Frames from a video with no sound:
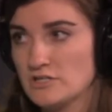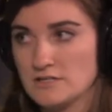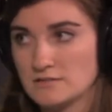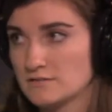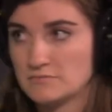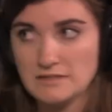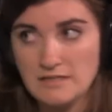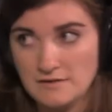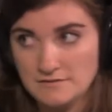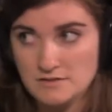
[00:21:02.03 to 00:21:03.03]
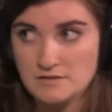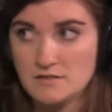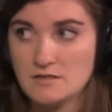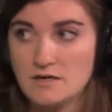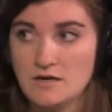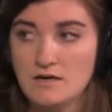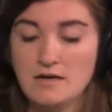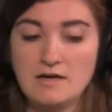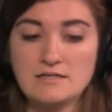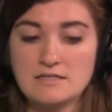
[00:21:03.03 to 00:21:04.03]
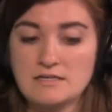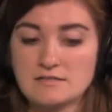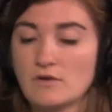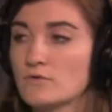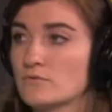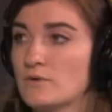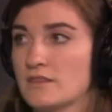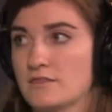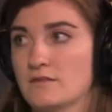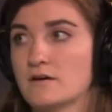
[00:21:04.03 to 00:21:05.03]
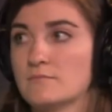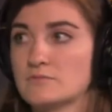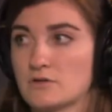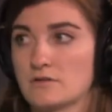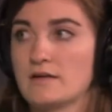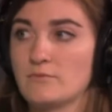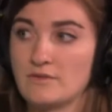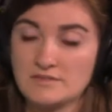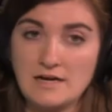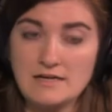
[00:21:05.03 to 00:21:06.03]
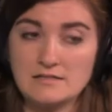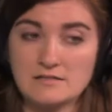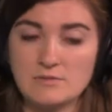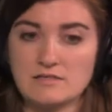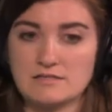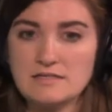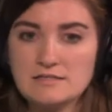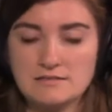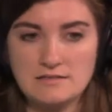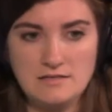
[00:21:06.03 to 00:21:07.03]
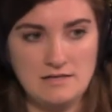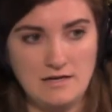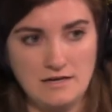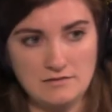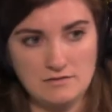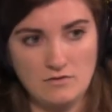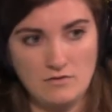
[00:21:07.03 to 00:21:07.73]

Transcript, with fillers: teachings and beliefs into his own into his own with um dirt, like with science because he is seeing it as